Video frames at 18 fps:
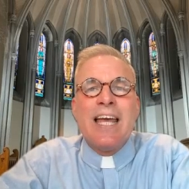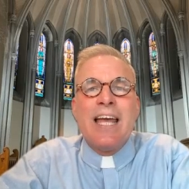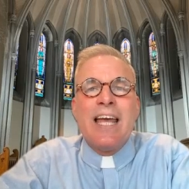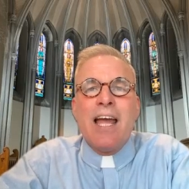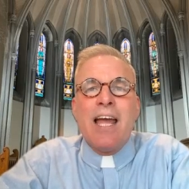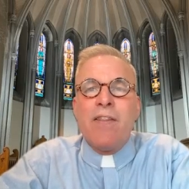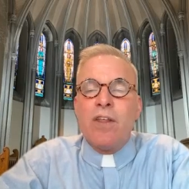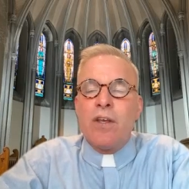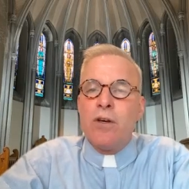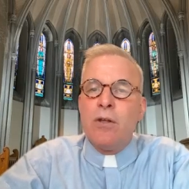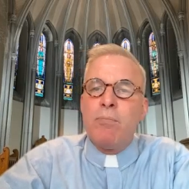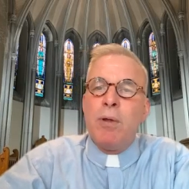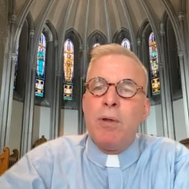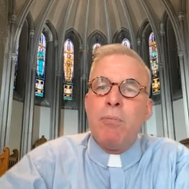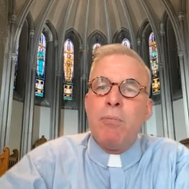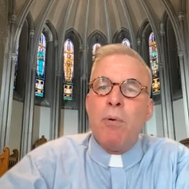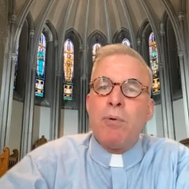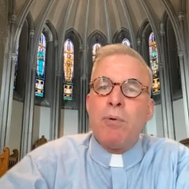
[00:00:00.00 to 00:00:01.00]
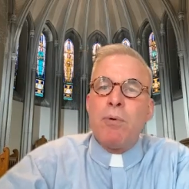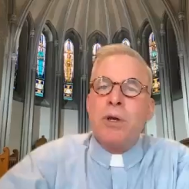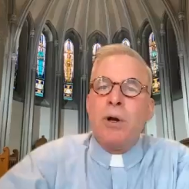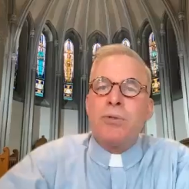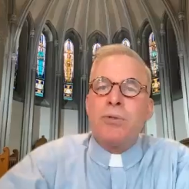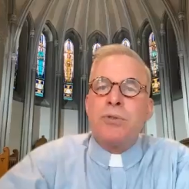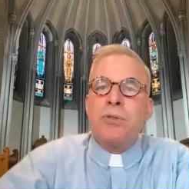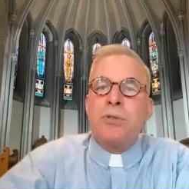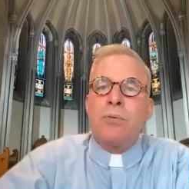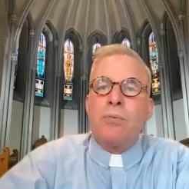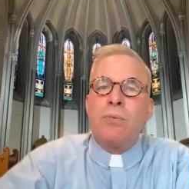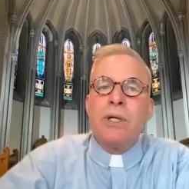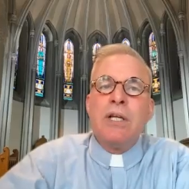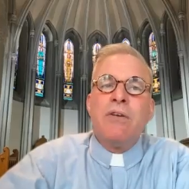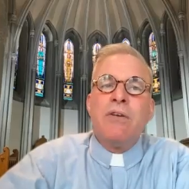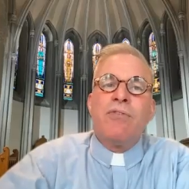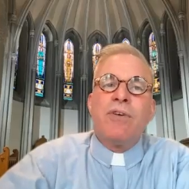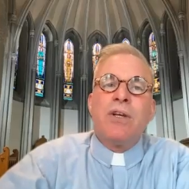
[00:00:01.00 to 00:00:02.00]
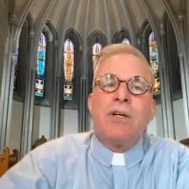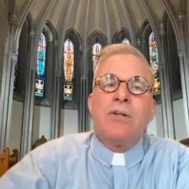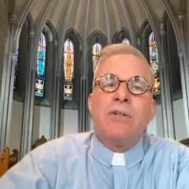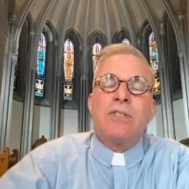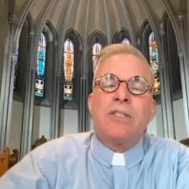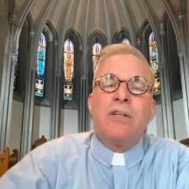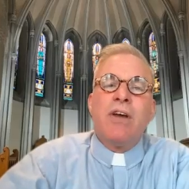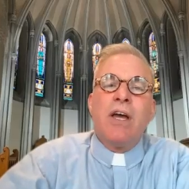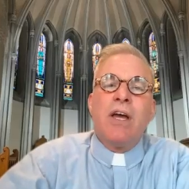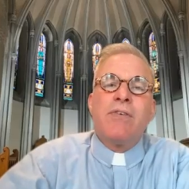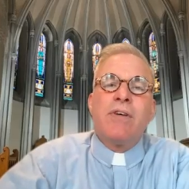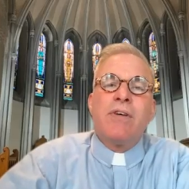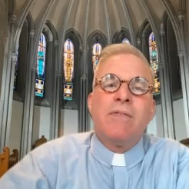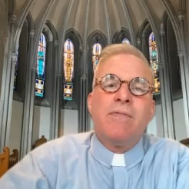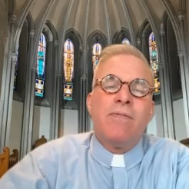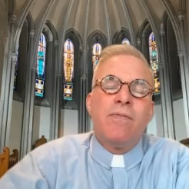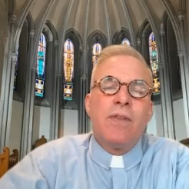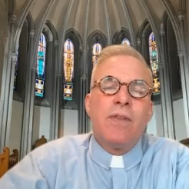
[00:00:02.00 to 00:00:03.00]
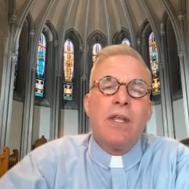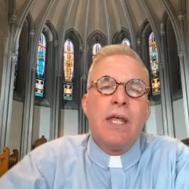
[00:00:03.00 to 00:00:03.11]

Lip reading: And the good people would go to the reed fields of heaven,